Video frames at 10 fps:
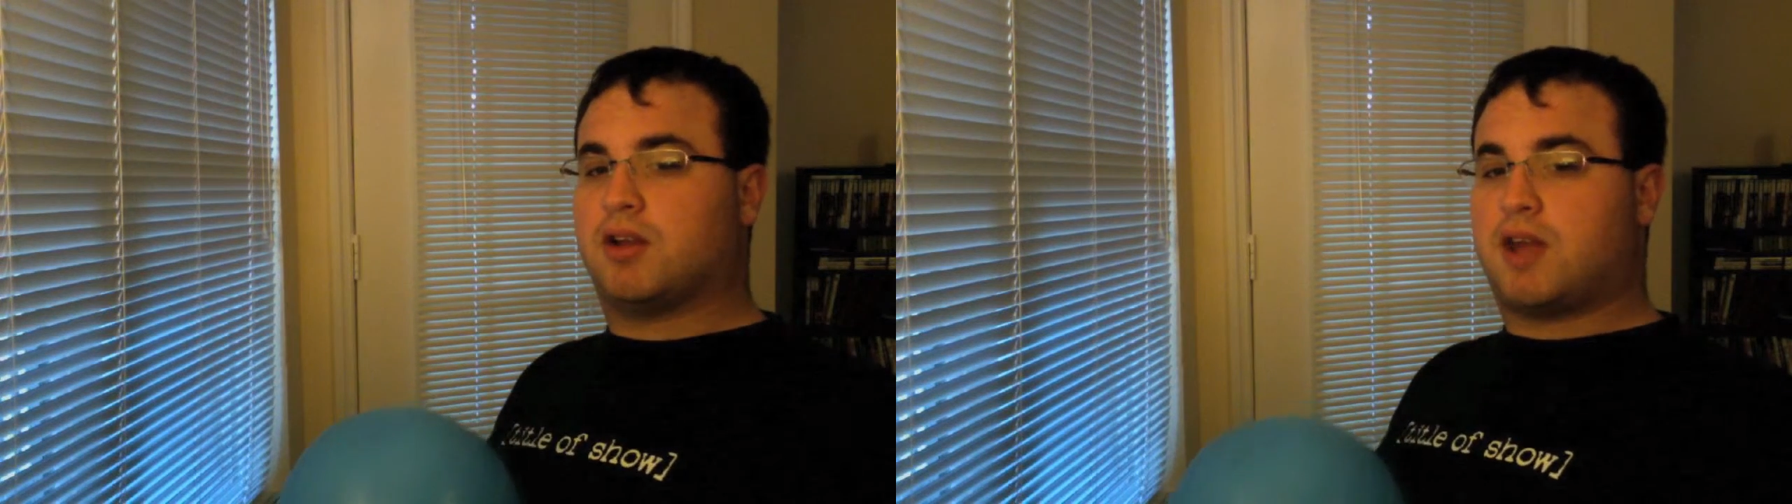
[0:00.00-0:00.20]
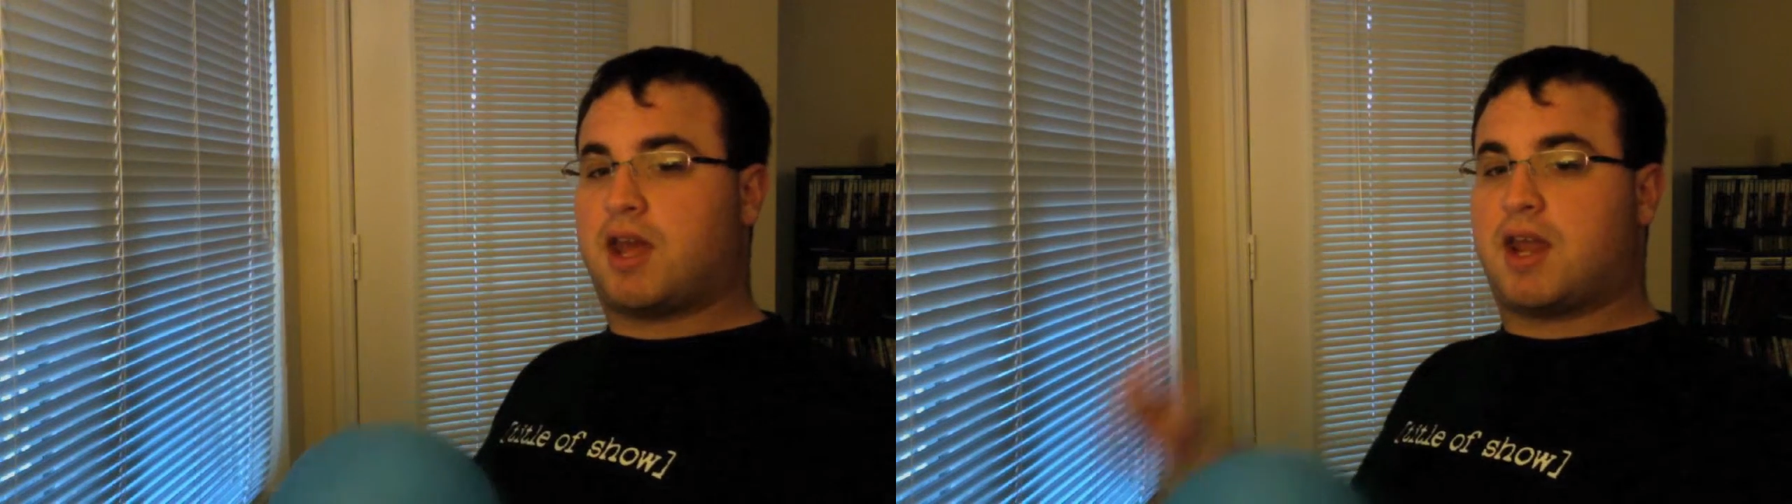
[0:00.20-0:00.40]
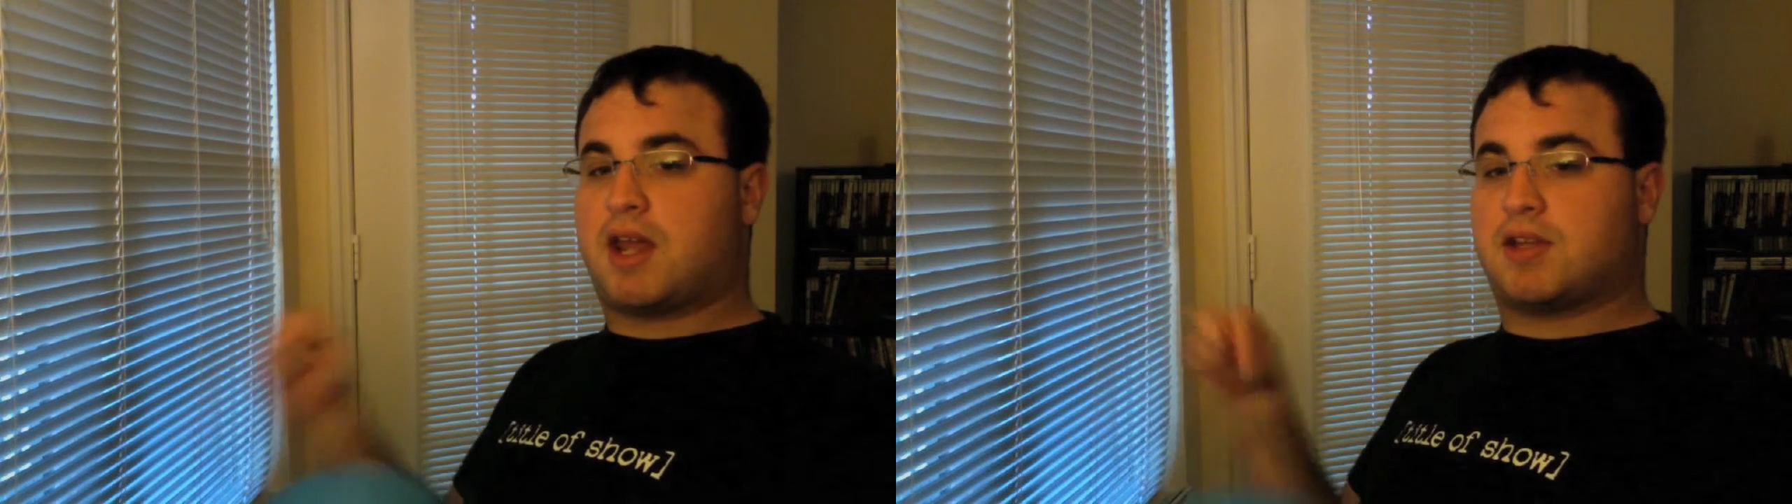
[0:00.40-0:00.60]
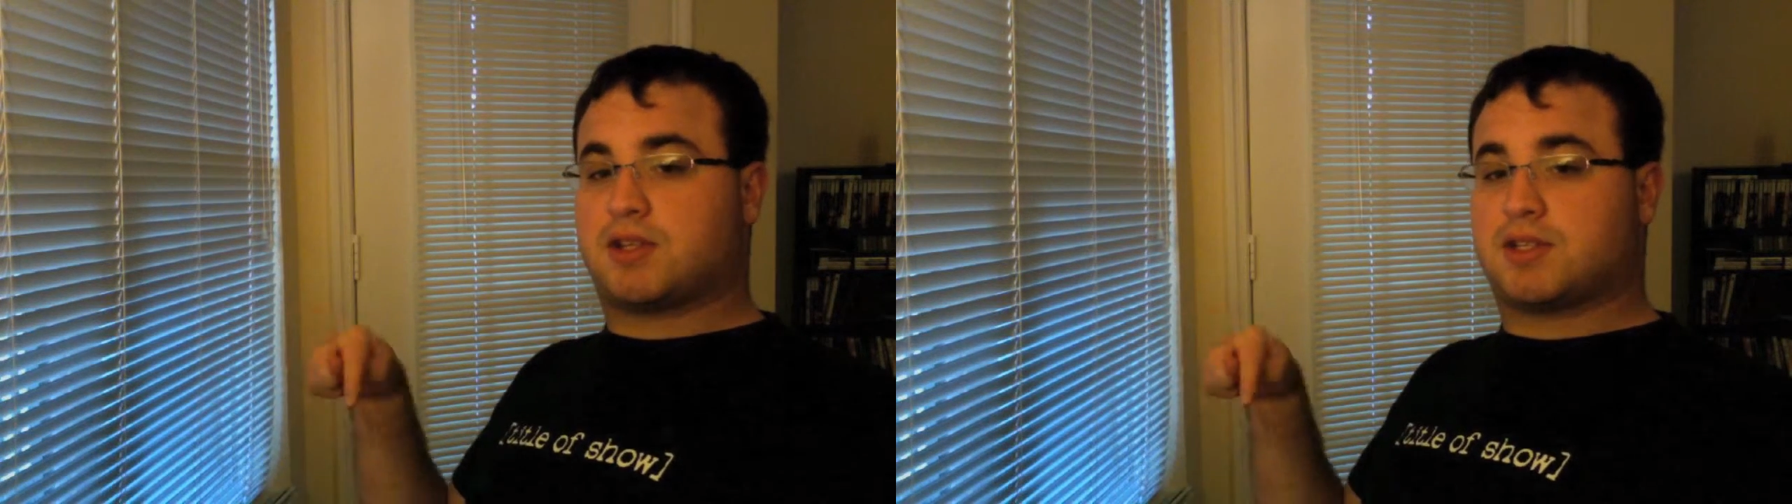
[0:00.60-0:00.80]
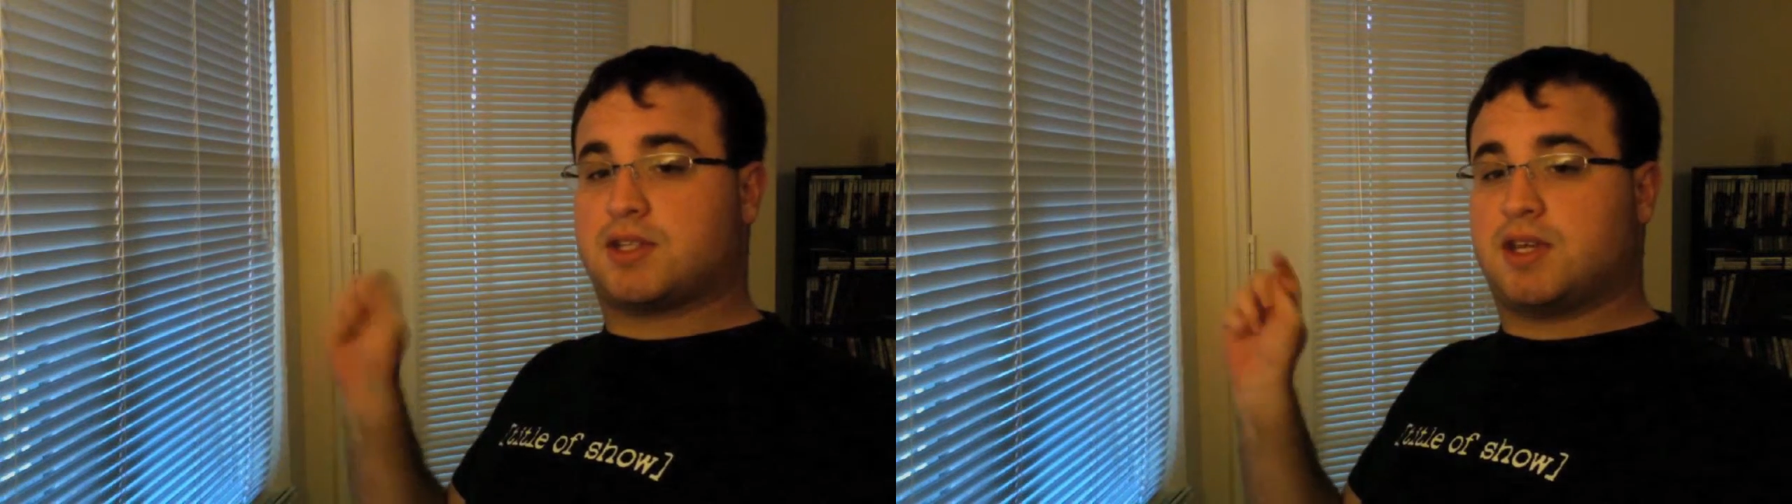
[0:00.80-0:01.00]
and as you can
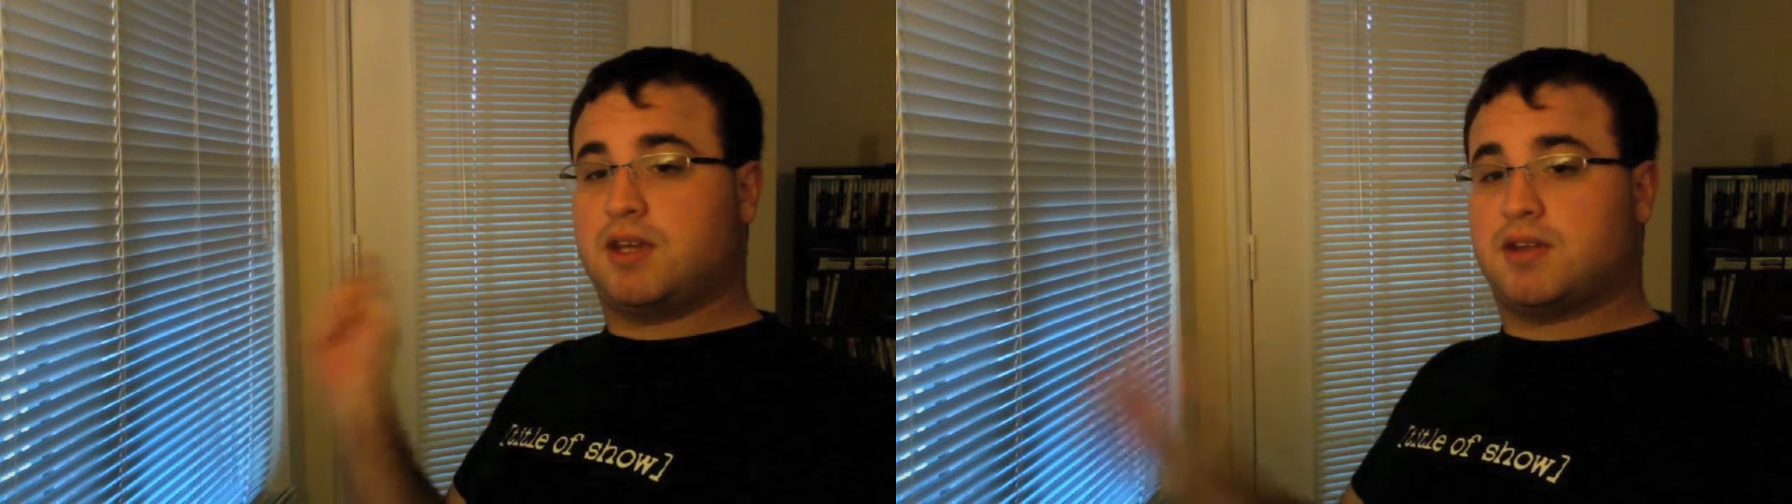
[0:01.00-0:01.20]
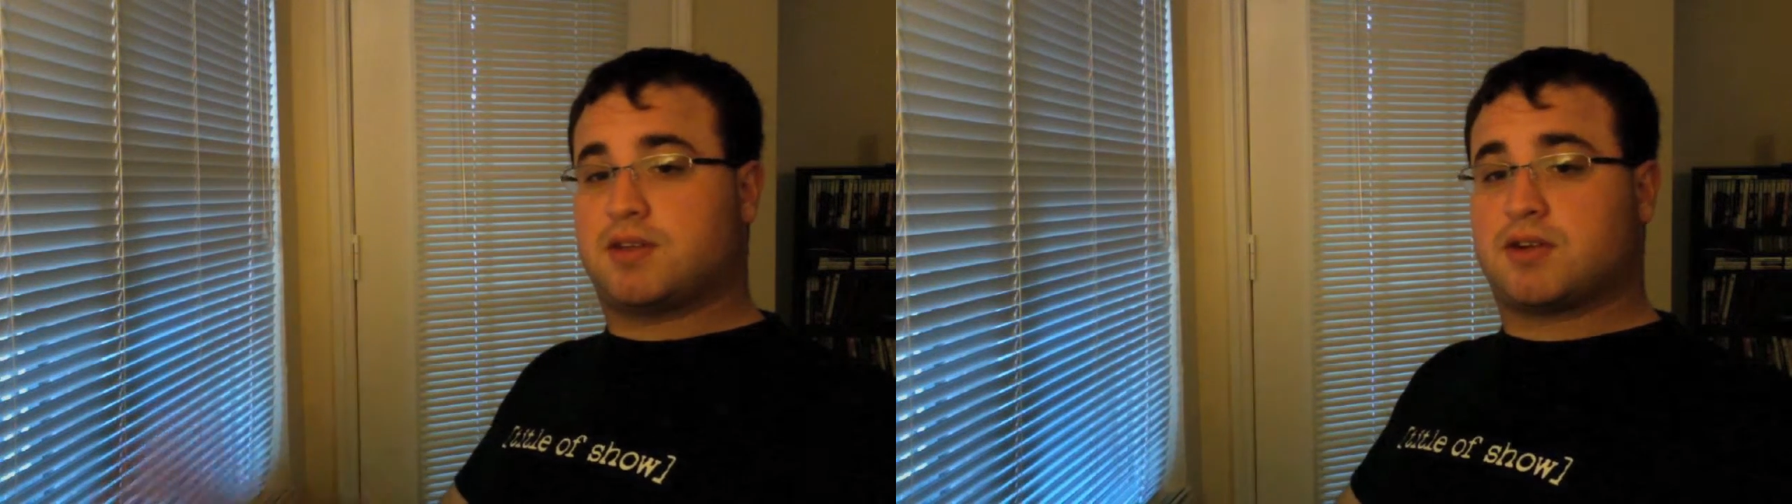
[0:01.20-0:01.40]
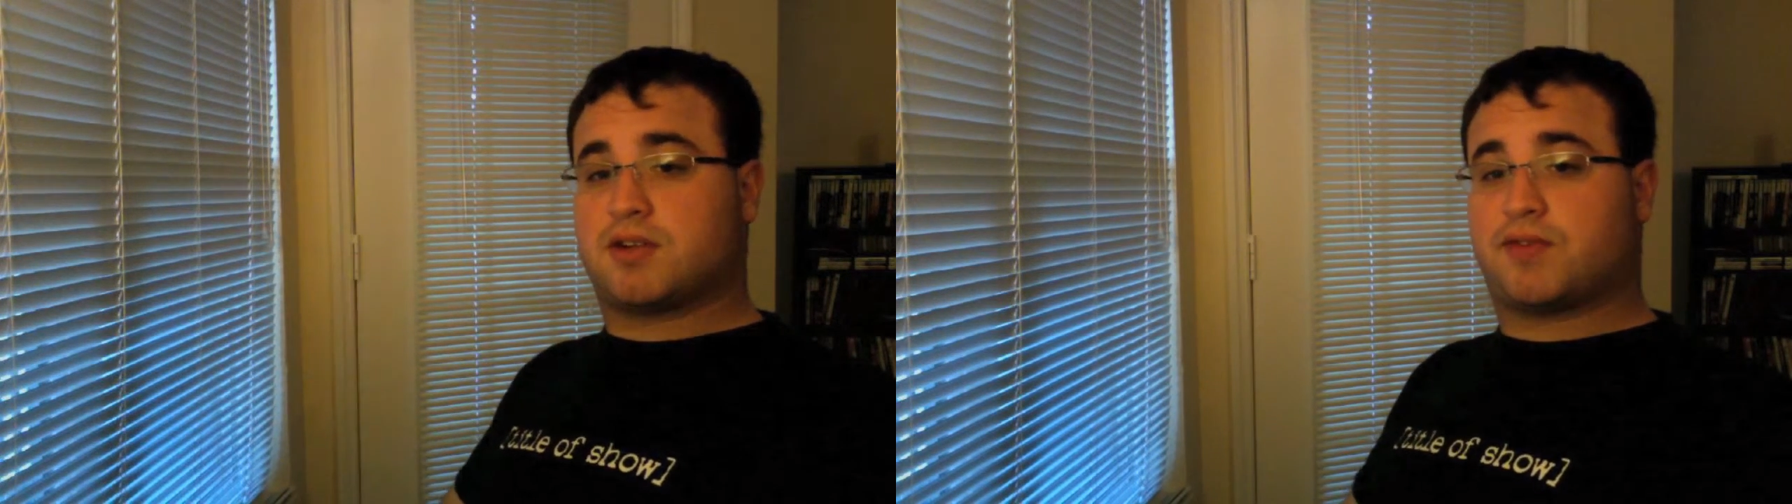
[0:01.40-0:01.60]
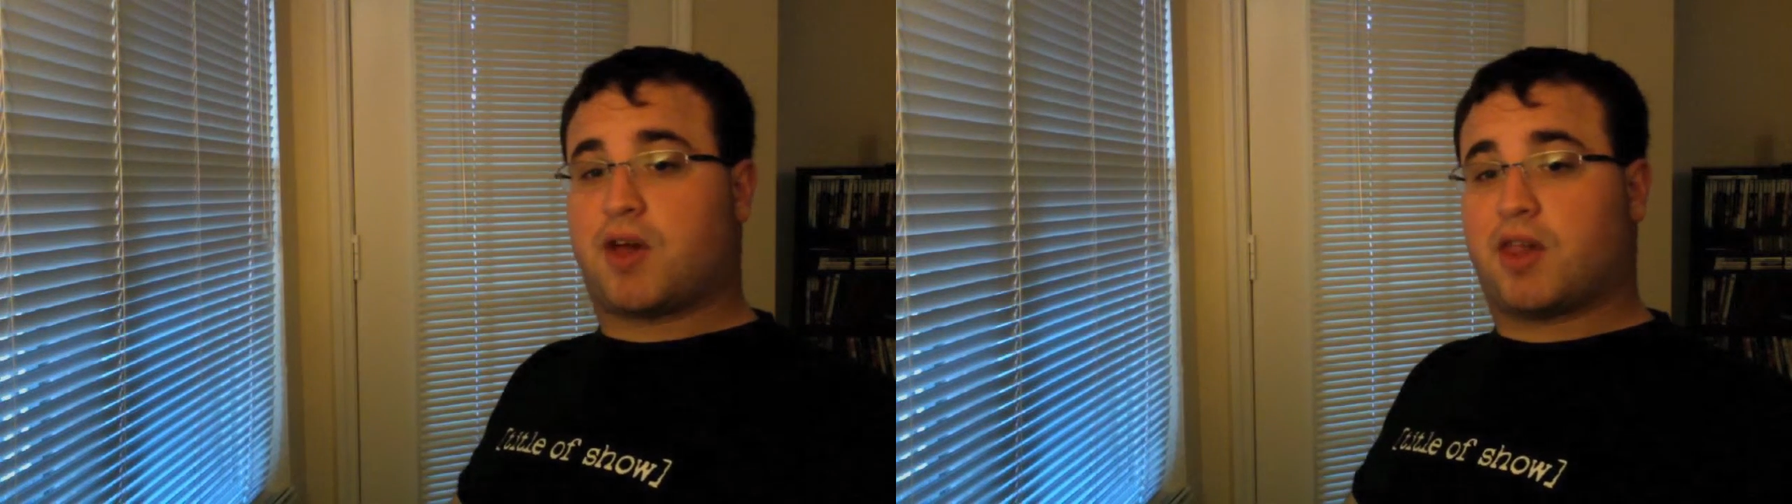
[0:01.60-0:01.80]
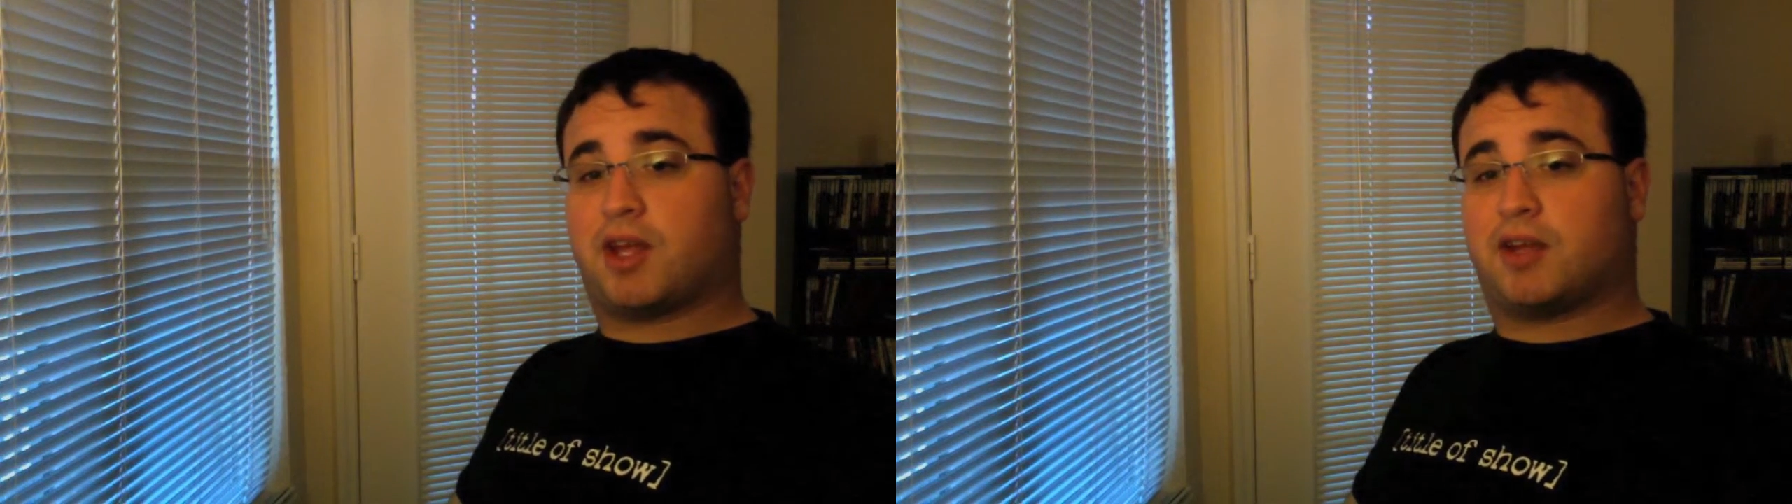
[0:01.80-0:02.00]
see, it starts
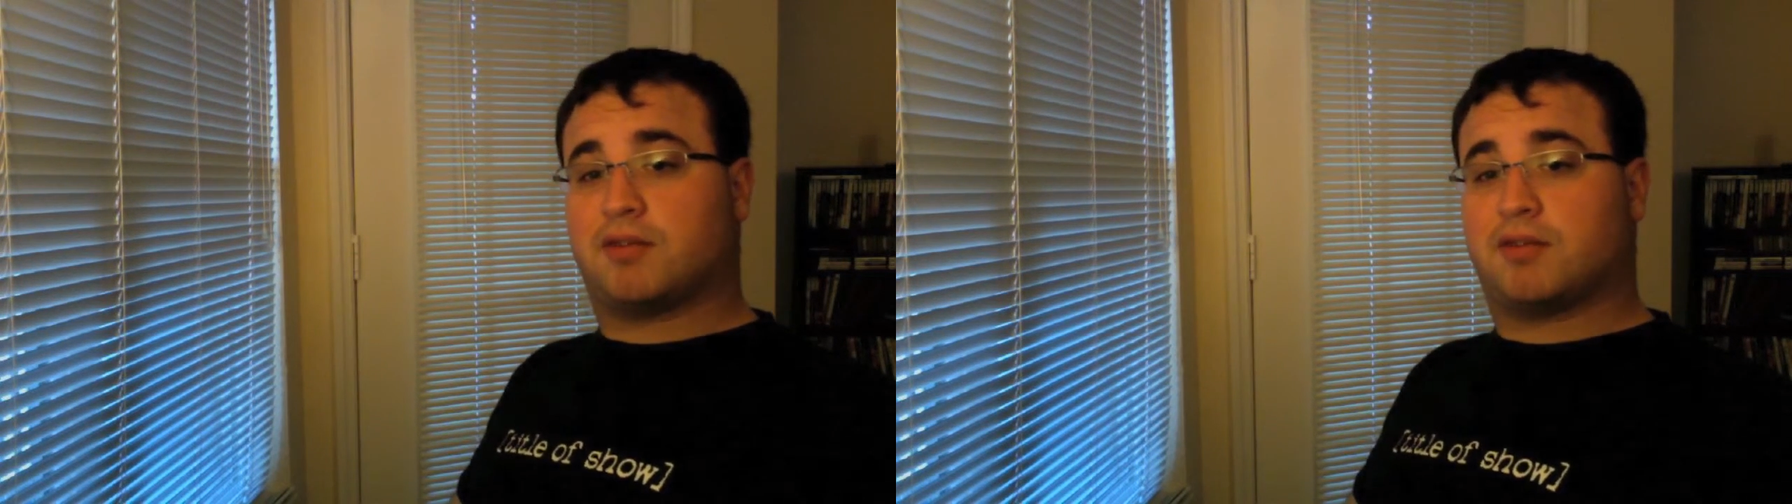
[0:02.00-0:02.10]
falling.